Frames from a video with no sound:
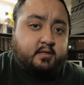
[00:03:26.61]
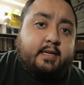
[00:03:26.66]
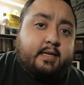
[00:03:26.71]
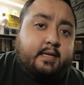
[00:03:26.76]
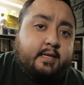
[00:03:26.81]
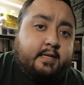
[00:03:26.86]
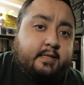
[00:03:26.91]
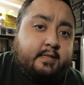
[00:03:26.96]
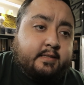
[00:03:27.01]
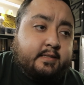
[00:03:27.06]

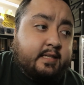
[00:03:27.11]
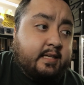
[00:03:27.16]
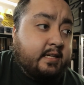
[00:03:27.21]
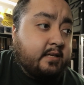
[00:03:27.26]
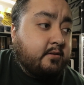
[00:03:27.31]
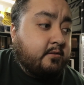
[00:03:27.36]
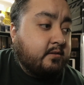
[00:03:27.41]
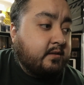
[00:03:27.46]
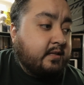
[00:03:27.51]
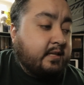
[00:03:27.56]
And they
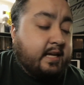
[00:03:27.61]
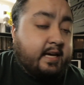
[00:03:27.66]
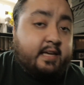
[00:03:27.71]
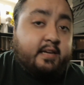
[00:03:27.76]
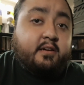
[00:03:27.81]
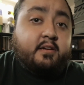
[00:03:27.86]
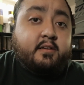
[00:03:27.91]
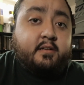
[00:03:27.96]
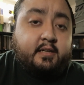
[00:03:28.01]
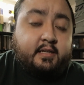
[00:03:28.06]
could
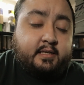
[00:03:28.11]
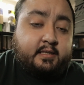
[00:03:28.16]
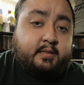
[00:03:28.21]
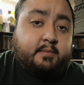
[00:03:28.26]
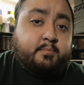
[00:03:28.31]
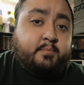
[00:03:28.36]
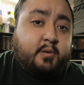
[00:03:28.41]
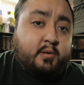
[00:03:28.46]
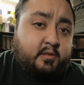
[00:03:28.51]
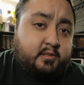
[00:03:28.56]
later, in the
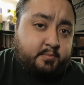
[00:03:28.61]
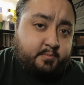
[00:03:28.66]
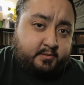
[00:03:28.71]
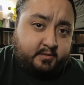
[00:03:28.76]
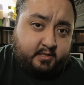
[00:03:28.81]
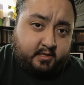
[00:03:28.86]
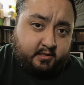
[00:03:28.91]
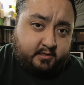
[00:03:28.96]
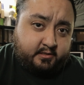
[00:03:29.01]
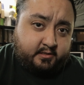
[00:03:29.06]

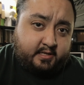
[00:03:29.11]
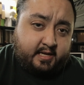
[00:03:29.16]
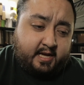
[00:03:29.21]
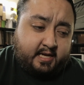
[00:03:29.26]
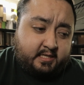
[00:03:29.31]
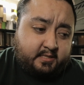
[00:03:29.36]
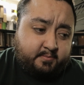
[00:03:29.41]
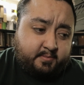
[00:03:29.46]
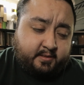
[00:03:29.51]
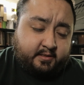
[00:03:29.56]
post-production
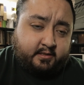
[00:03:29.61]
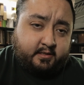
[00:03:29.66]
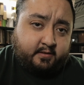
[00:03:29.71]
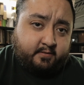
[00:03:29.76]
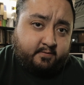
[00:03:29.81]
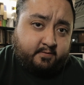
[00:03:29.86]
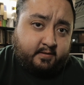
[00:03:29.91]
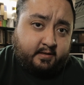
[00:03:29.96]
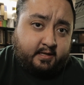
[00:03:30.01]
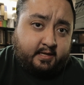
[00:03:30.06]
aspect
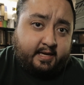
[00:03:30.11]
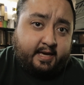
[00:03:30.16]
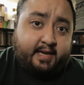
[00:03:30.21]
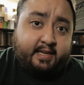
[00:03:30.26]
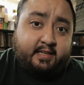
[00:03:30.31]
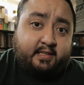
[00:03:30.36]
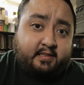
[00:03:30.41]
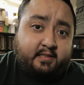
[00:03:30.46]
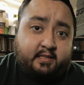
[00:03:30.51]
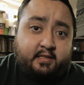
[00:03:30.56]
of
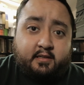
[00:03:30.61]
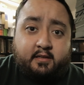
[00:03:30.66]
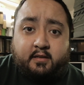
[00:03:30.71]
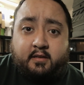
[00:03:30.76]
editing,